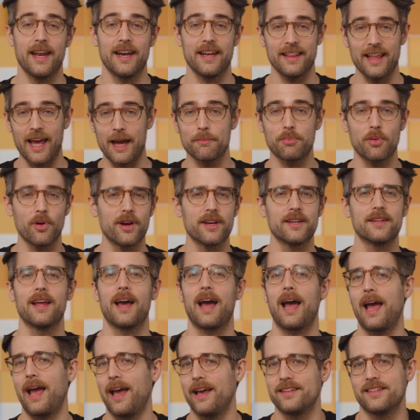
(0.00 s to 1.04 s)
and at that point,
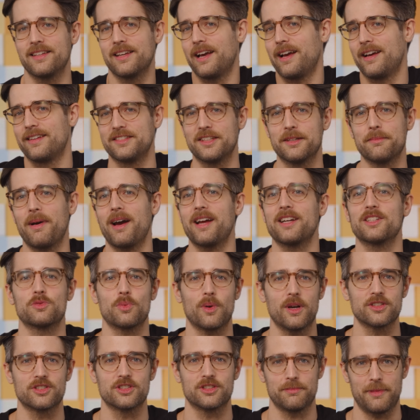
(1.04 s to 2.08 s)
uh, you might as
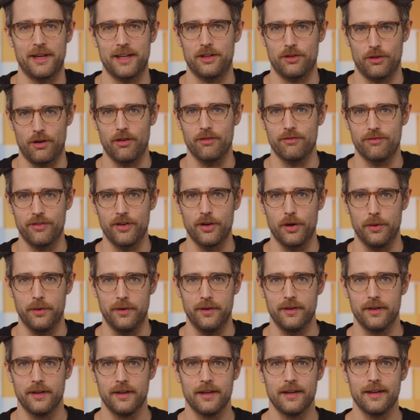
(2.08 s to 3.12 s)
well just make your own food.
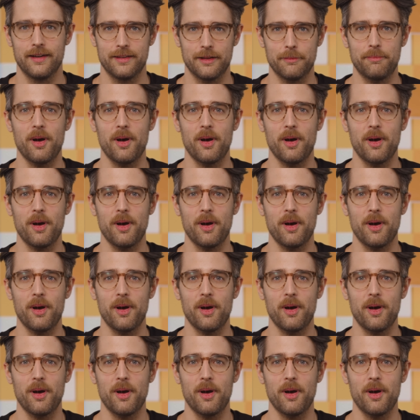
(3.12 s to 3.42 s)
The